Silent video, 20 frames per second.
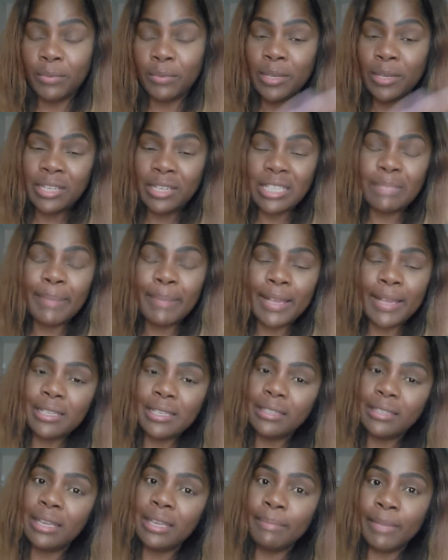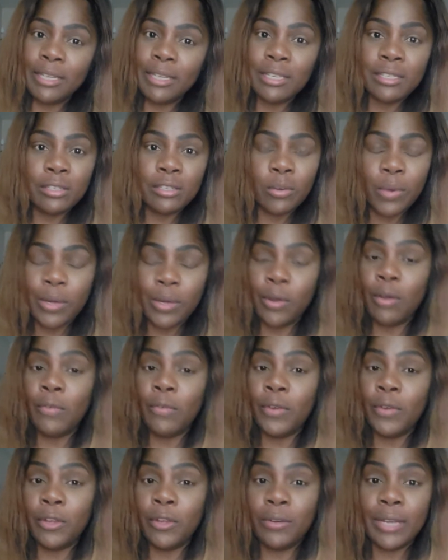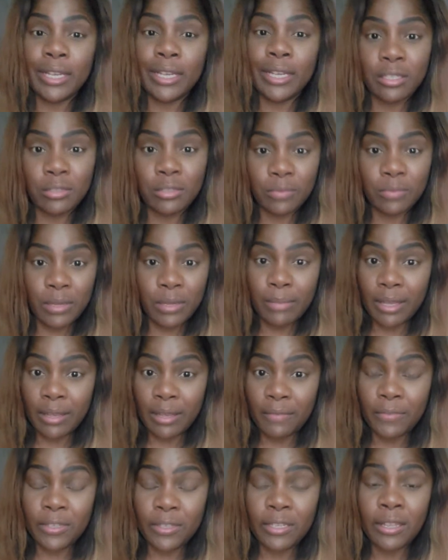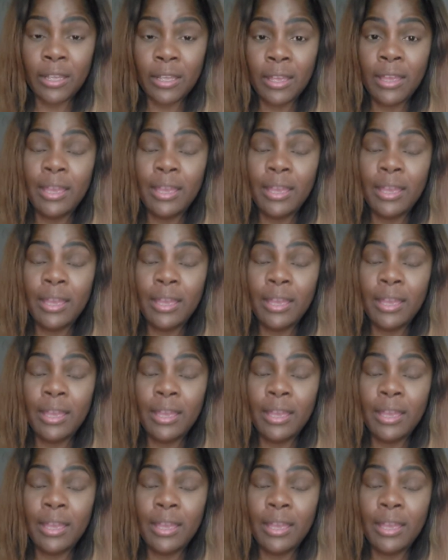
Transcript: which that's basically me just going over your next 3 months